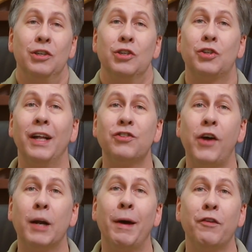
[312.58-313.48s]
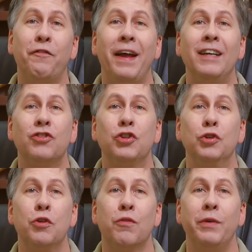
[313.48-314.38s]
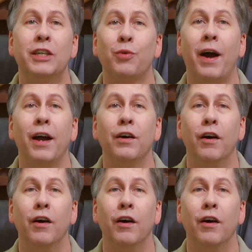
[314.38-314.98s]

So let's talk about the phase 2 3 trial